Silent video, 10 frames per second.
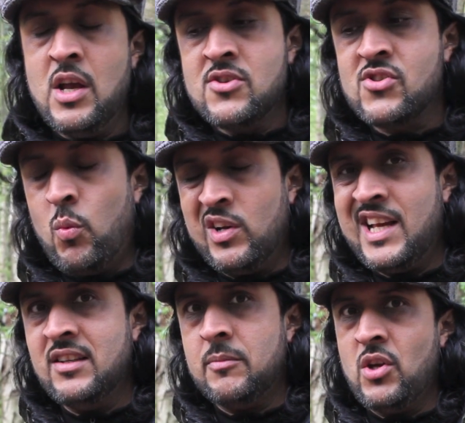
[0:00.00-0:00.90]
So what I
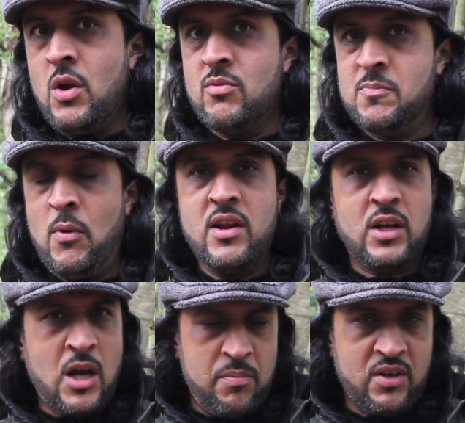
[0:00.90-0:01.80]
ended up doing was buying a
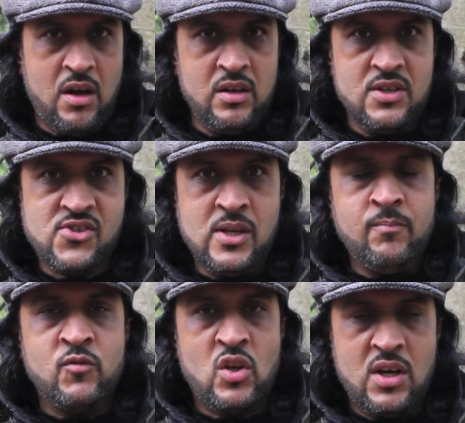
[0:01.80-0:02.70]
couple of colours
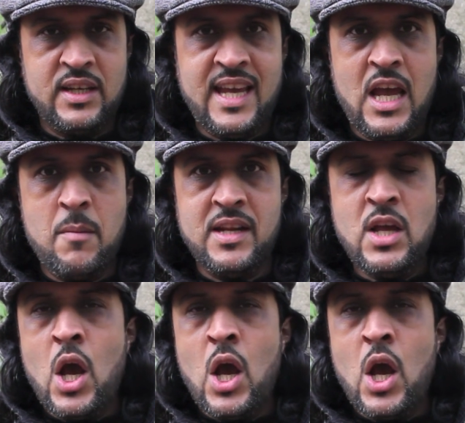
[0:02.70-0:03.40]
to kind of get them in.